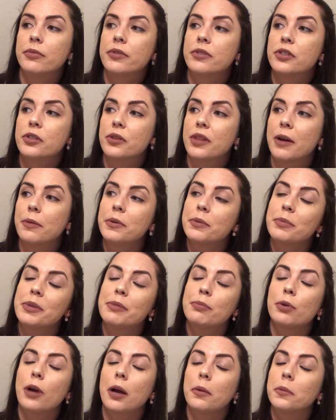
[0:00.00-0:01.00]
So that would
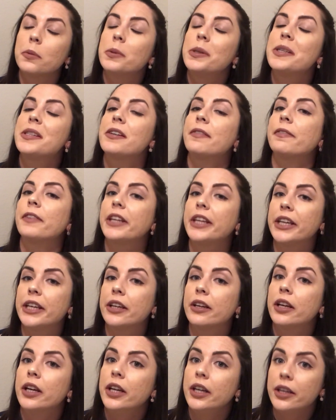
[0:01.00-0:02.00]
be probably
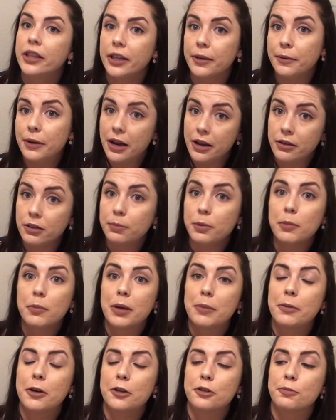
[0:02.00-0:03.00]
something that would end up on
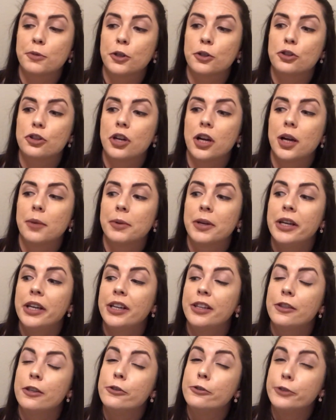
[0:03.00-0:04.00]
my Poshmark shop.
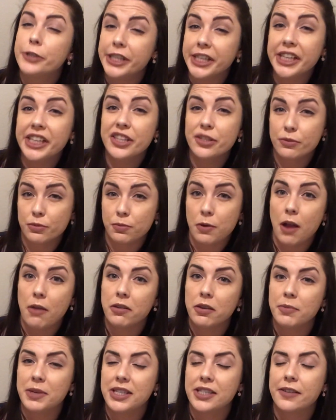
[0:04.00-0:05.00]
The jeans would
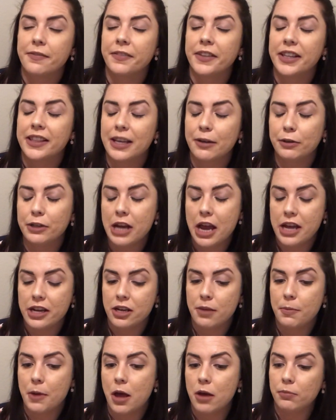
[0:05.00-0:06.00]
probably be something that would end
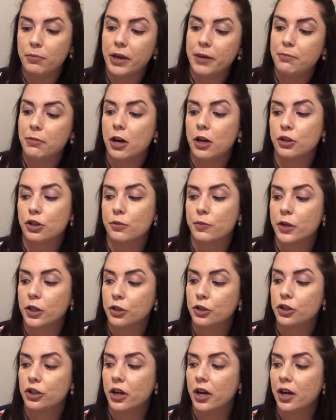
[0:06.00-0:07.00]
up on my
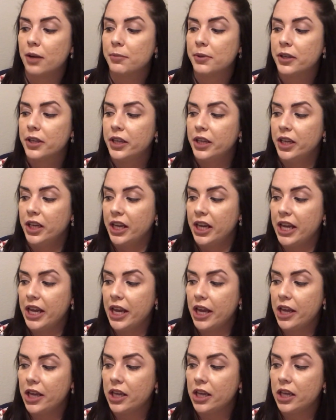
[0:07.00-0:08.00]
Poshmark shop.
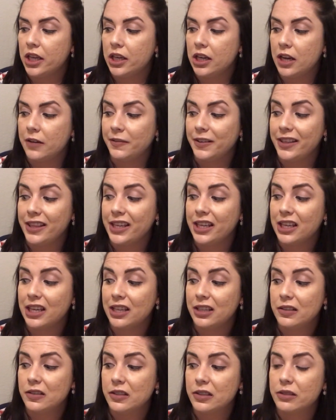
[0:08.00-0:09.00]
And everything
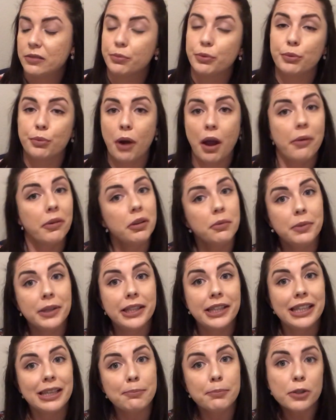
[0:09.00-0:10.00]
else would probably be
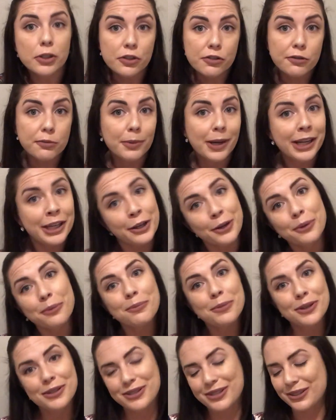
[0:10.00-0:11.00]
keepers from my
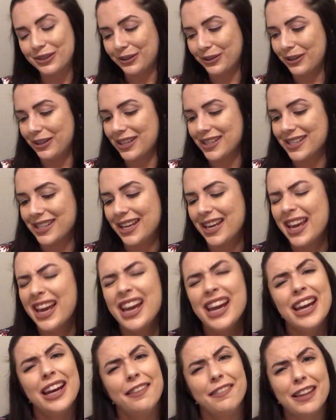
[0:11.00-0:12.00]
own personal closet.
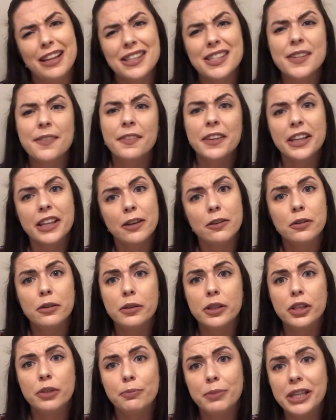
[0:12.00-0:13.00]
If that's something that
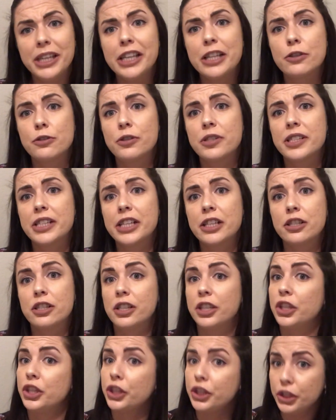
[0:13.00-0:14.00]
would be interesting
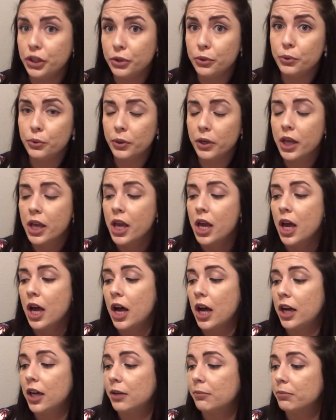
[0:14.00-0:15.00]
to you,
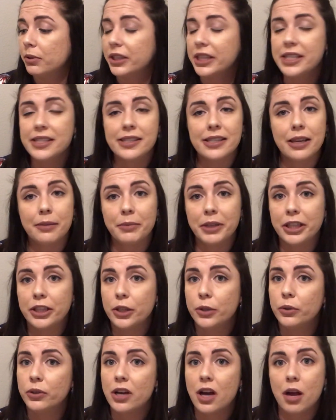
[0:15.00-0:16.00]
please let me
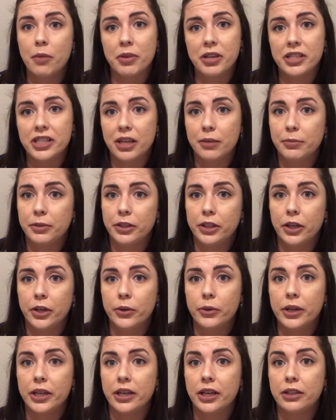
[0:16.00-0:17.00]
know, comment down
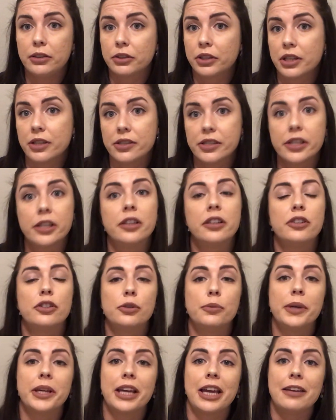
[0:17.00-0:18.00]
below, and I'll consider
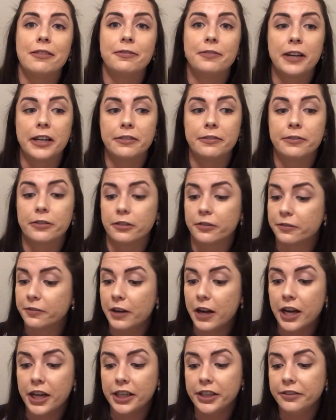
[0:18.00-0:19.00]
doing a 5 for
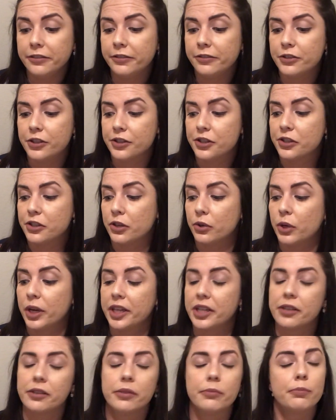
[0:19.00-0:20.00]
5, just so
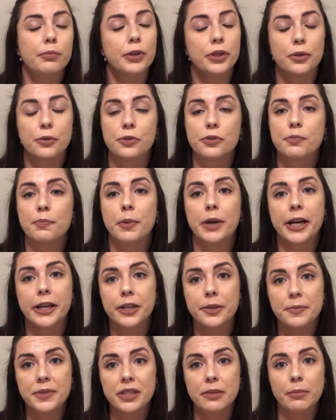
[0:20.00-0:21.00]
I can put those
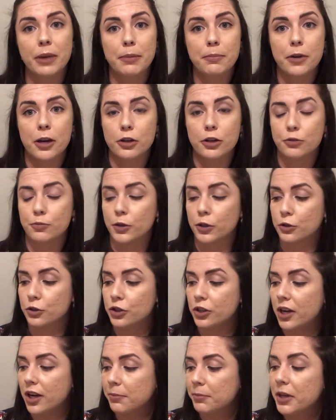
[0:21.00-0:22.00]
items in my Poshmark
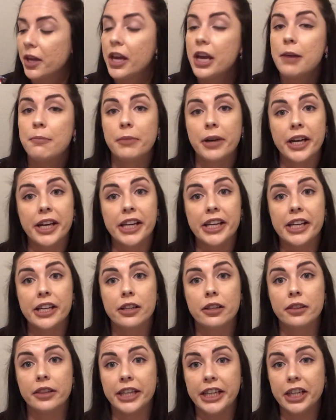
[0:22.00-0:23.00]
shop.
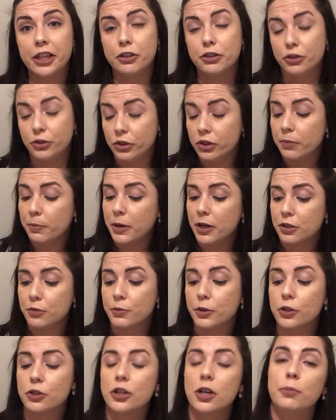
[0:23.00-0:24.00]
My link to the
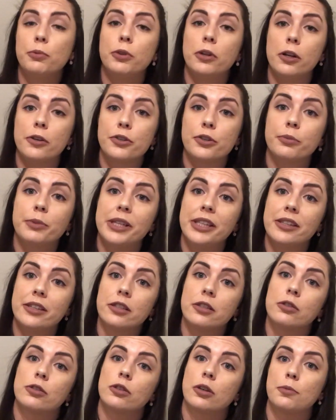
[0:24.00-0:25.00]
Poshmark shop will also be in the
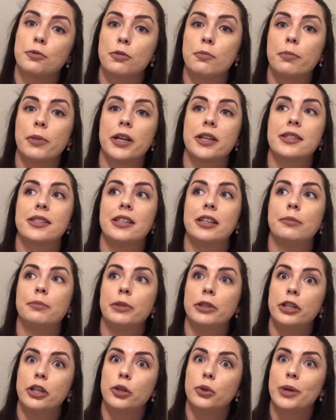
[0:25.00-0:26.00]
description box down
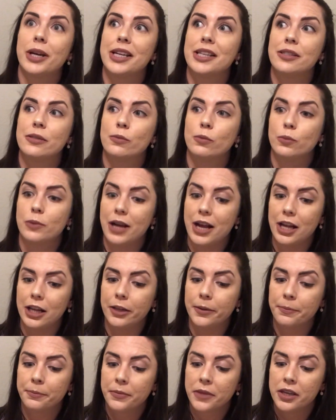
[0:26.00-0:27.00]
below as
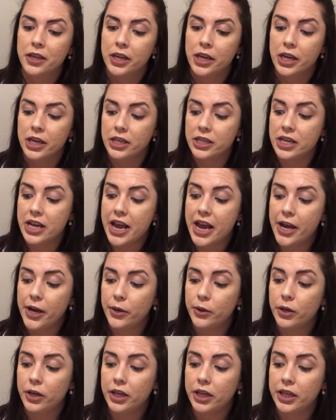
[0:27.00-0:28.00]
well.
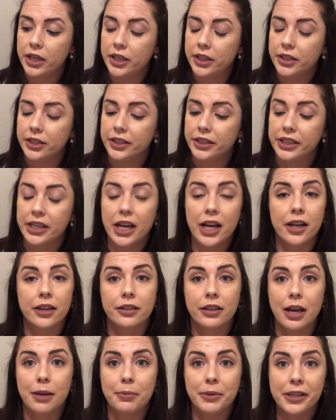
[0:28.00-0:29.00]
Now, yeah,
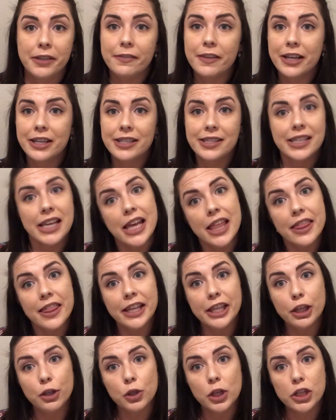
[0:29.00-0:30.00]
I believe that is it.
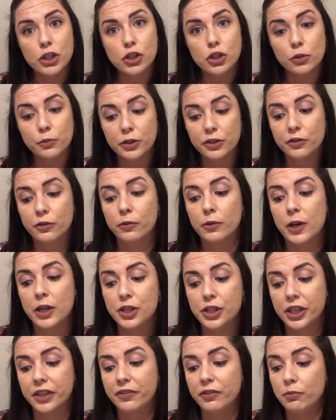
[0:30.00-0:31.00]
Thank you guys so much for
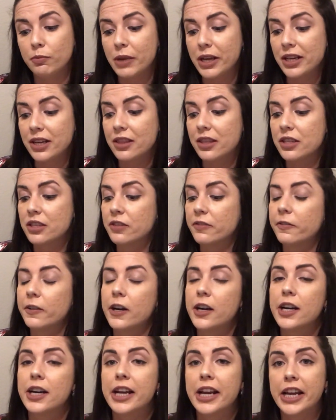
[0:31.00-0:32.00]
watching if you made it this
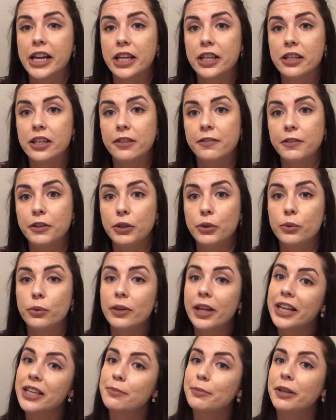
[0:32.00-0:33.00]
far, and if you
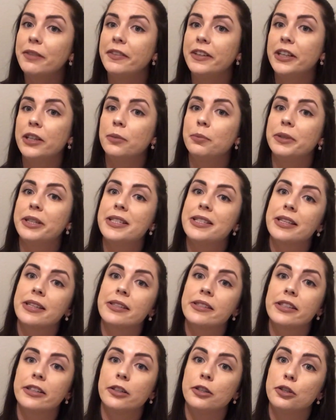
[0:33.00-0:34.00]
liked my video, please
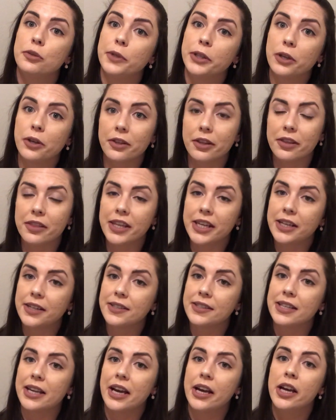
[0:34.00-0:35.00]
consider doing all the
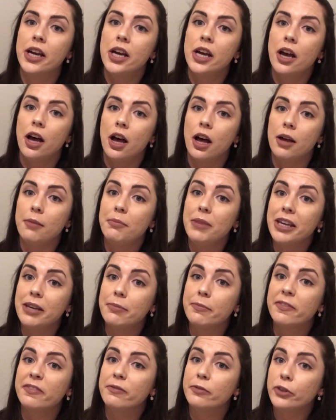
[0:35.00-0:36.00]
things that make
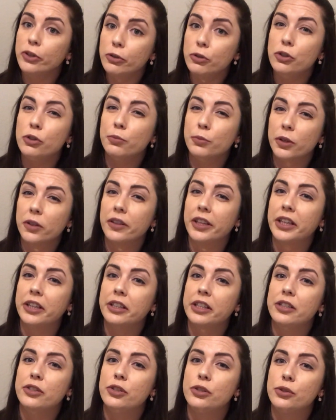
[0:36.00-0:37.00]
YouTube more
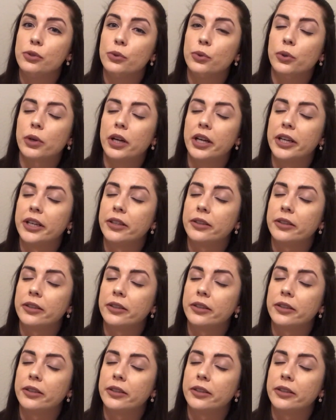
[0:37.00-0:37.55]
likely to